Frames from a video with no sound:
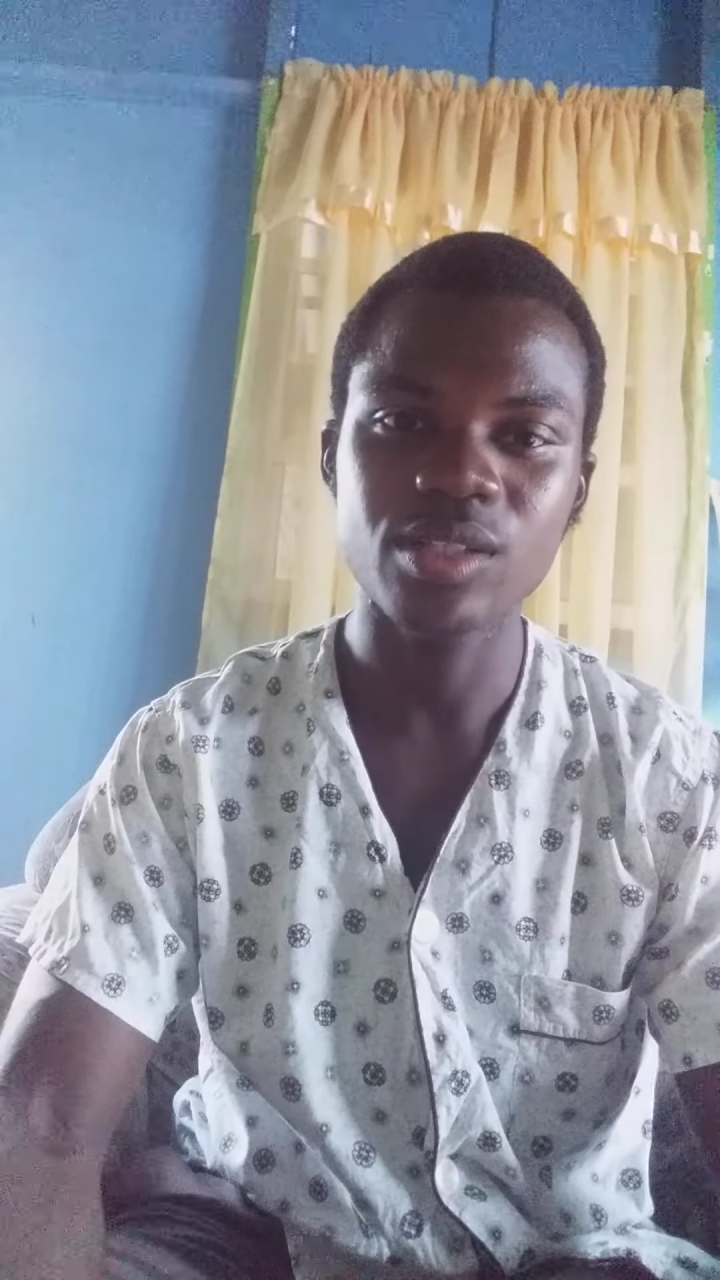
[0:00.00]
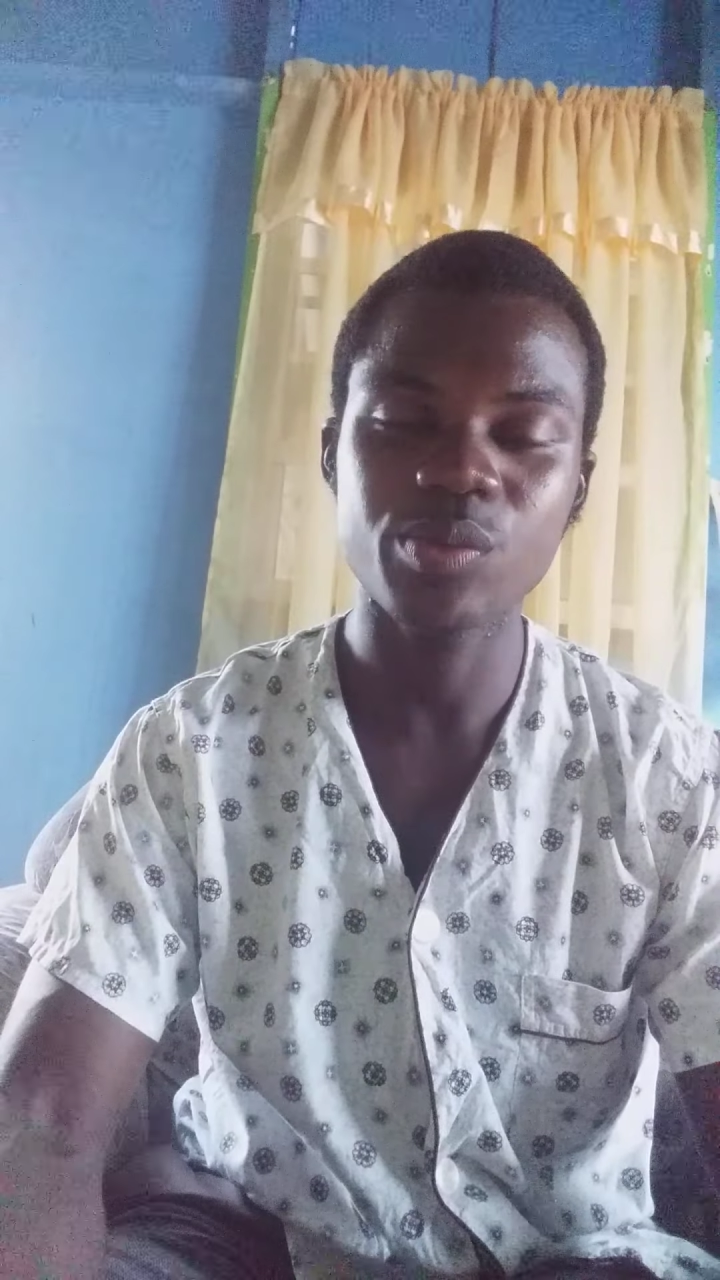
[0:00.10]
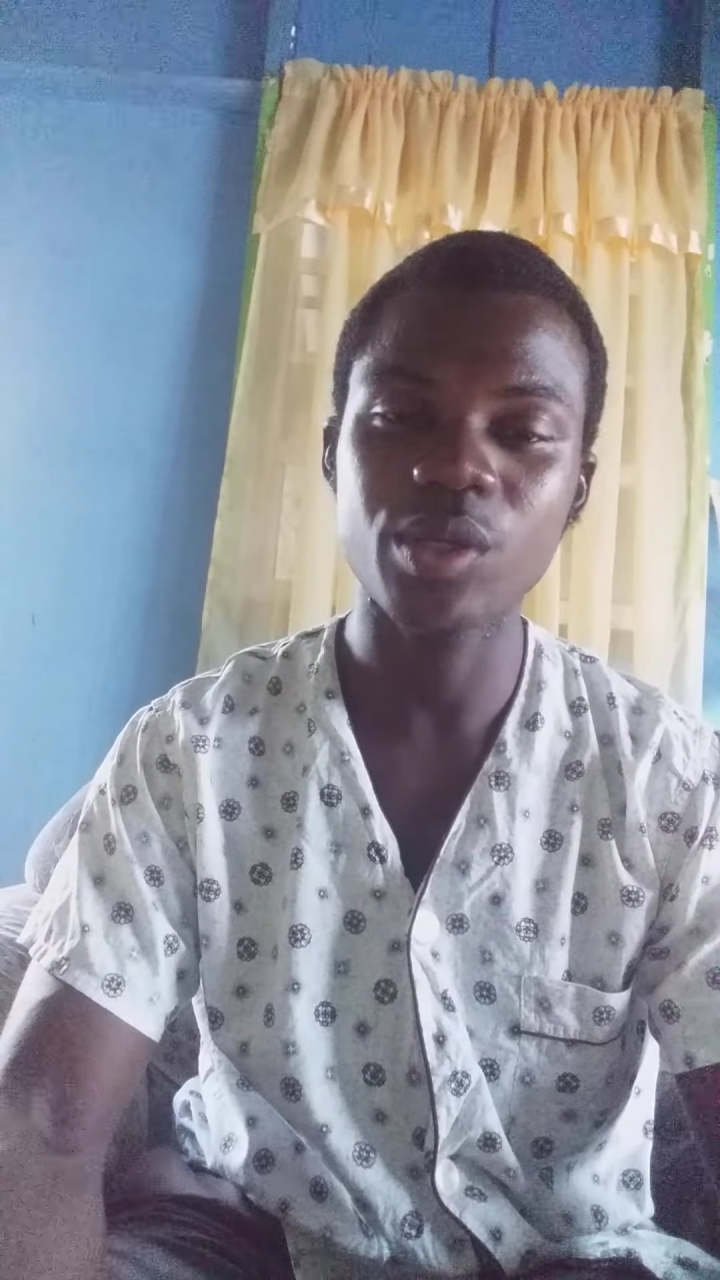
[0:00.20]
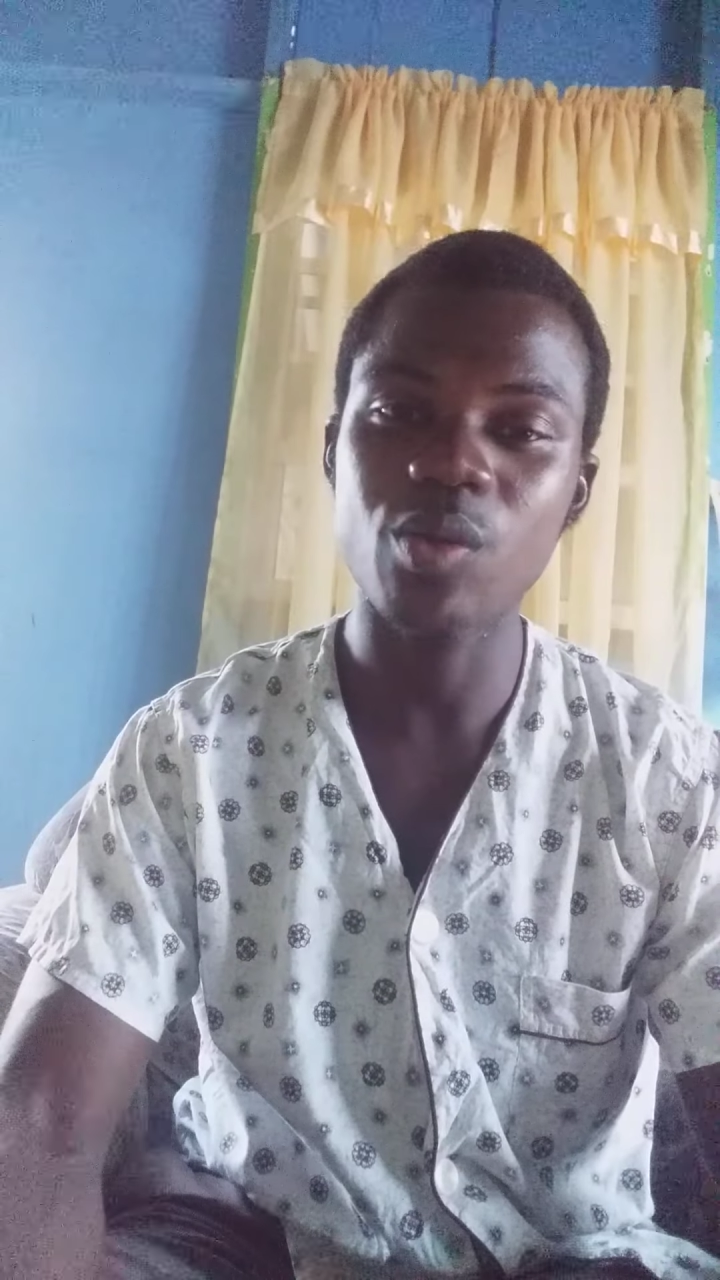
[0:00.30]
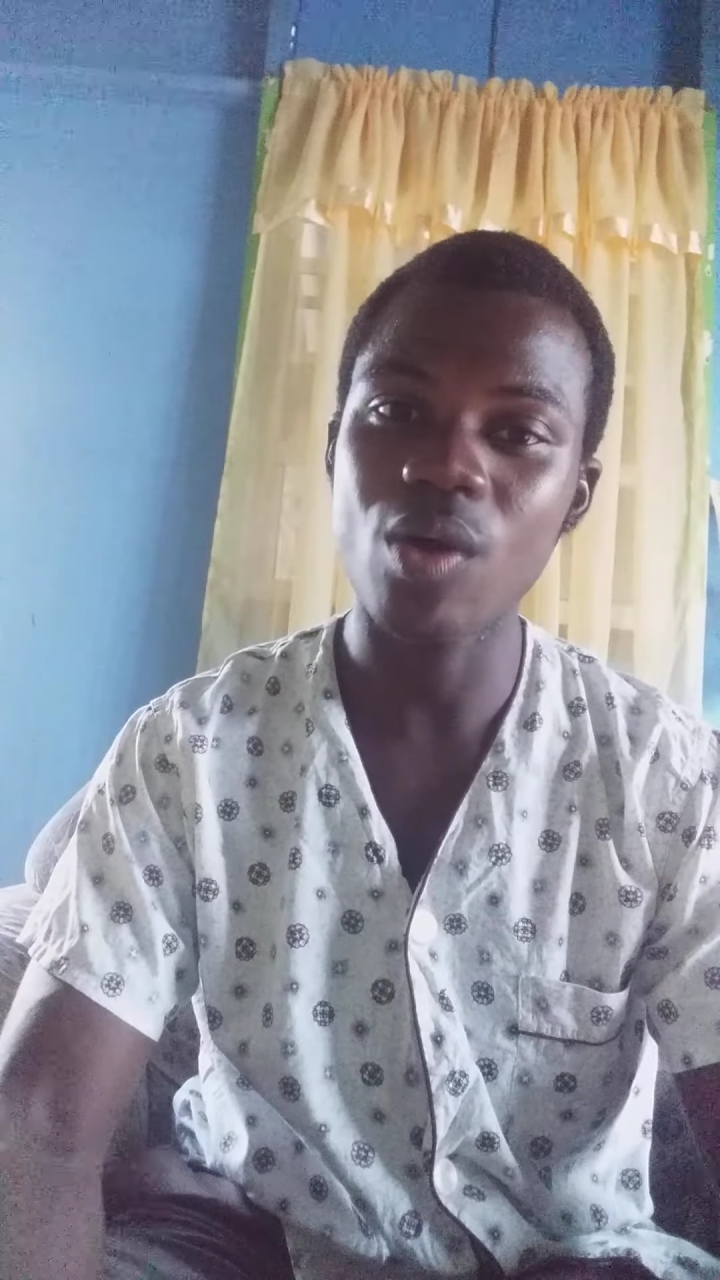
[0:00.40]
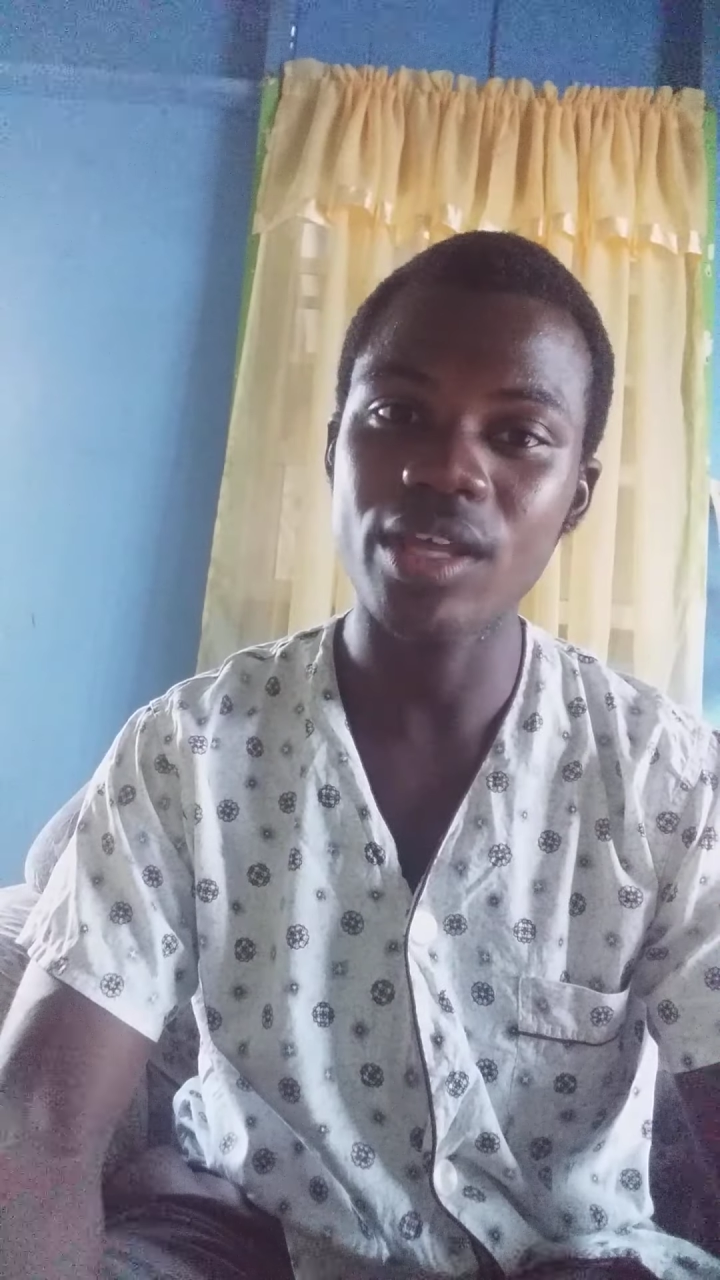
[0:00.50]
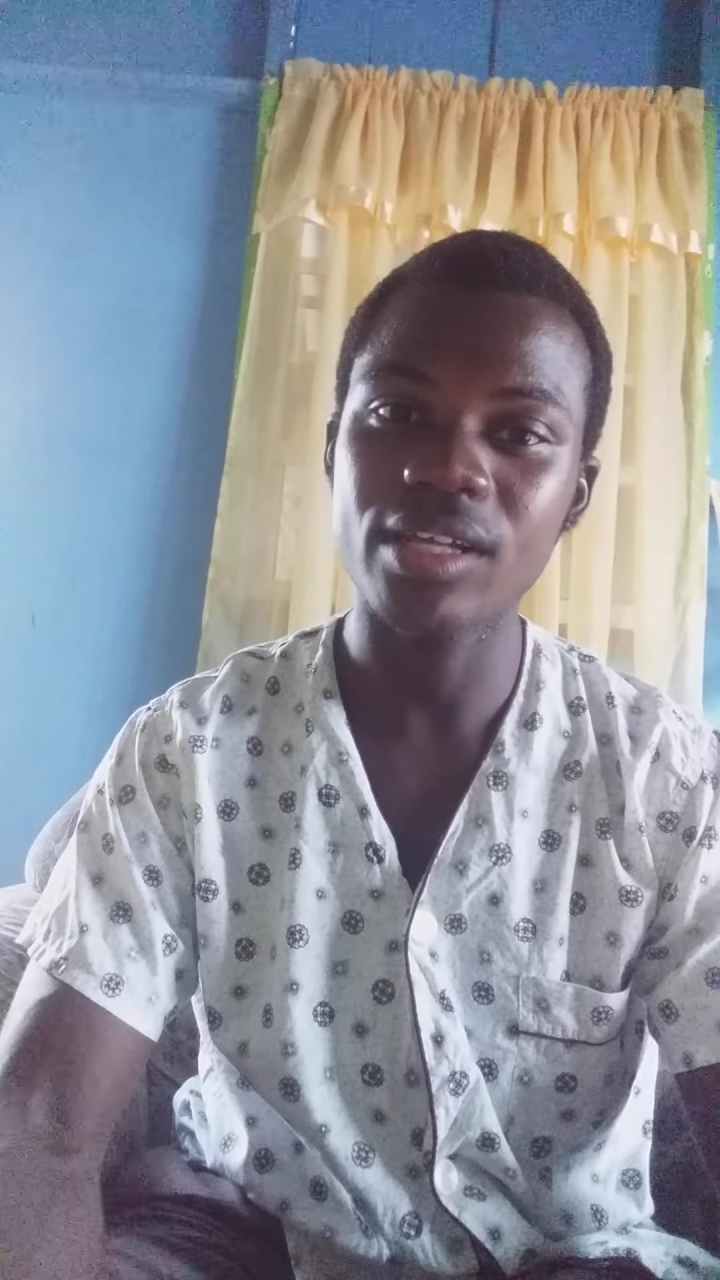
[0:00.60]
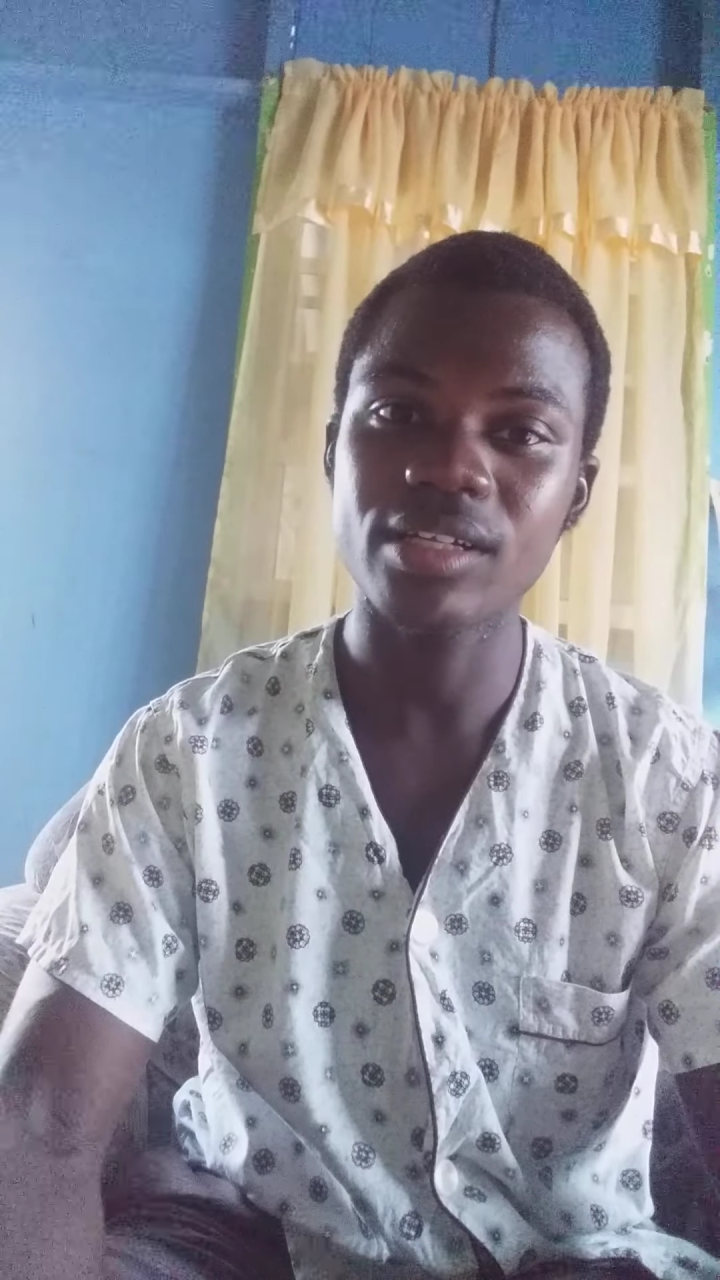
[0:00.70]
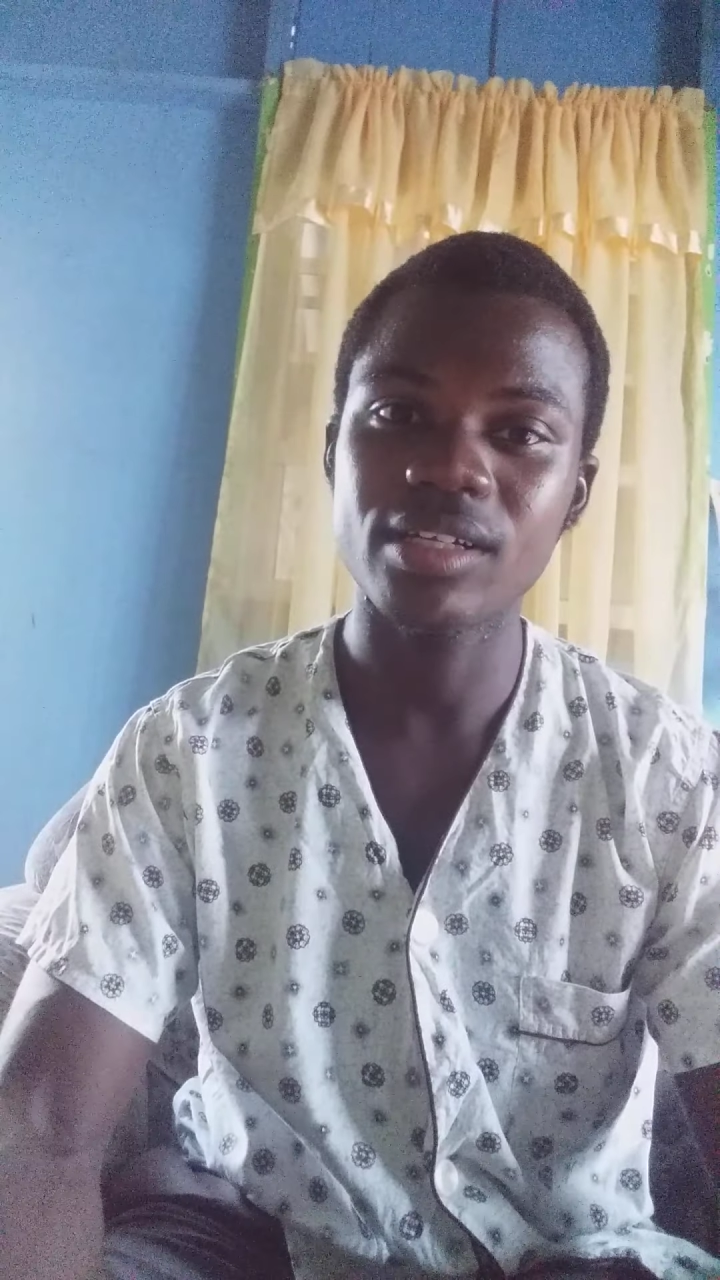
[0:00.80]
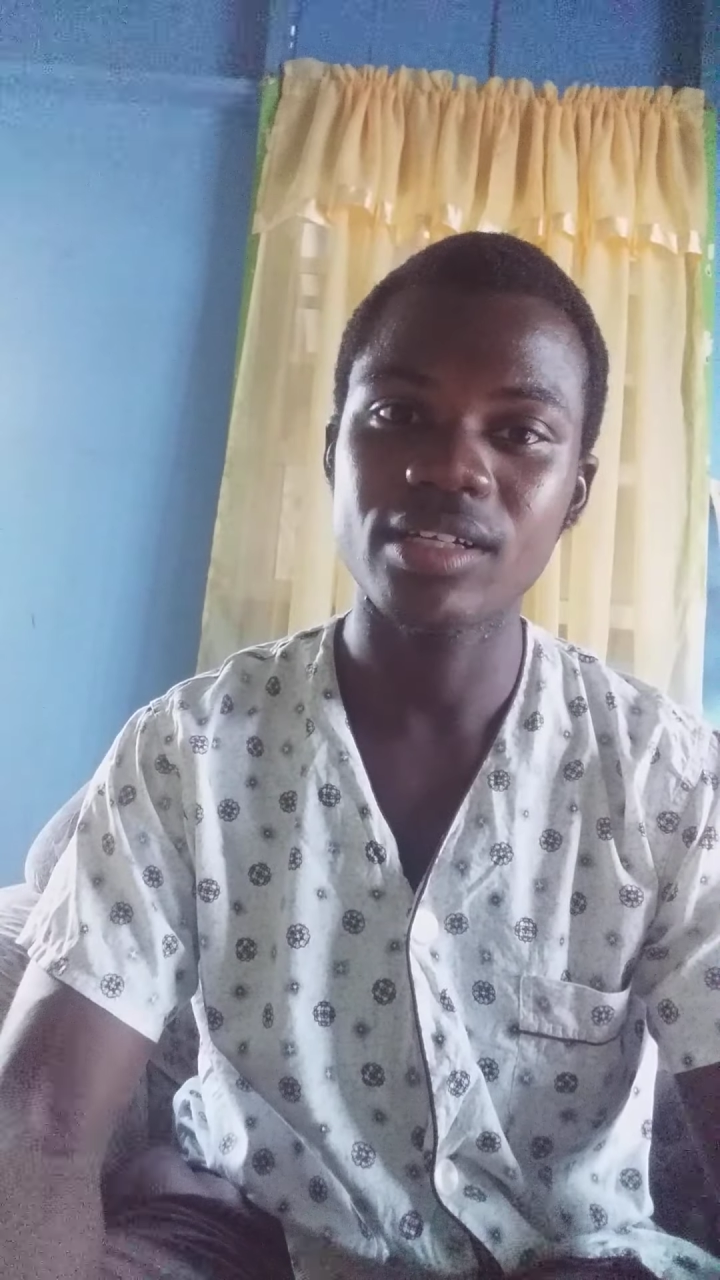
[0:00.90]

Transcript: require